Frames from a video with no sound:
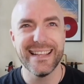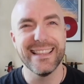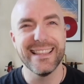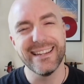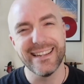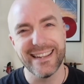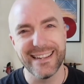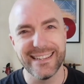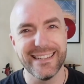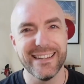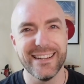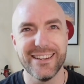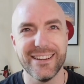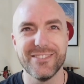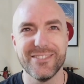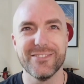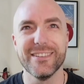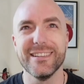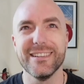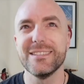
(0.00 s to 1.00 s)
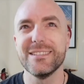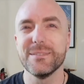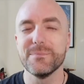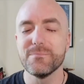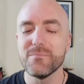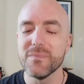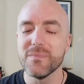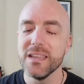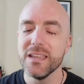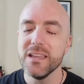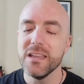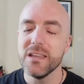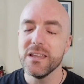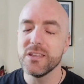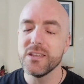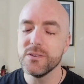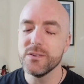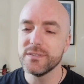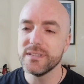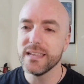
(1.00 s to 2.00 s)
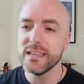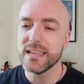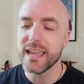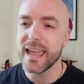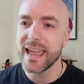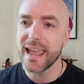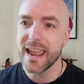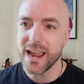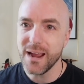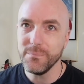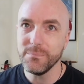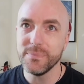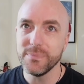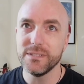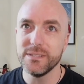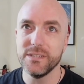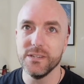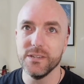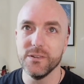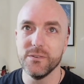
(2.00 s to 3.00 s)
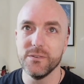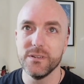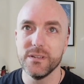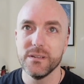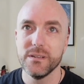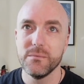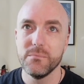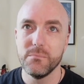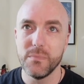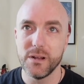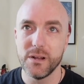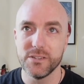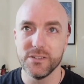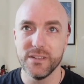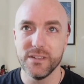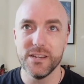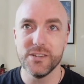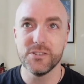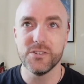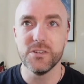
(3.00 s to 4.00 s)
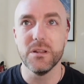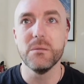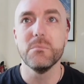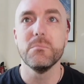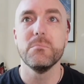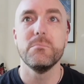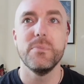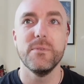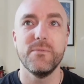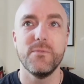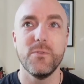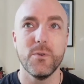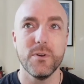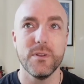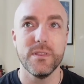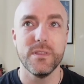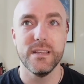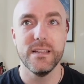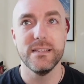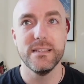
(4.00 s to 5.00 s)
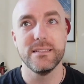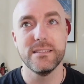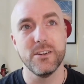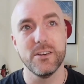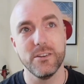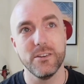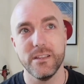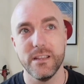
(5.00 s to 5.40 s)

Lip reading: 1900s, using amplitude modulation. Before this, early